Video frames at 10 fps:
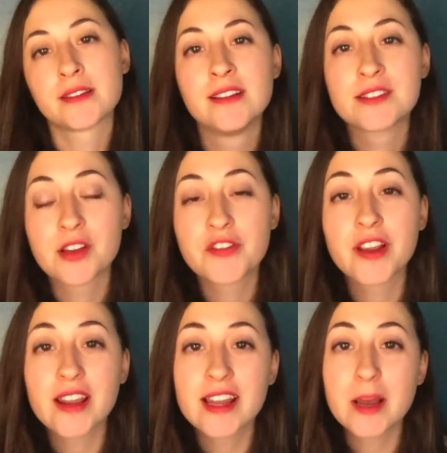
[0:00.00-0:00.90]
So if you're
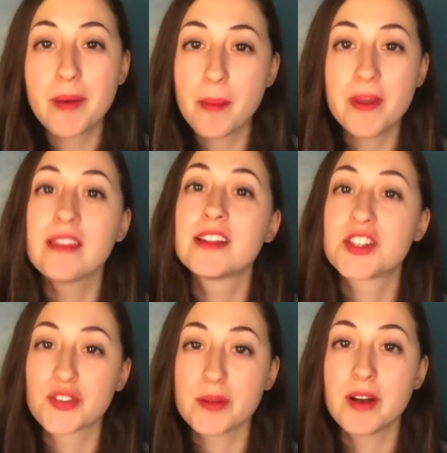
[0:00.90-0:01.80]
getting a puppy that's
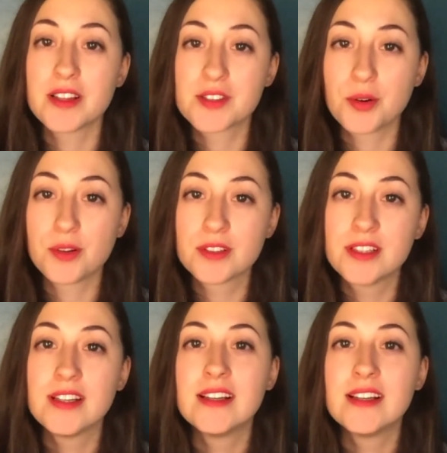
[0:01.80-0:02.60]
3 months old,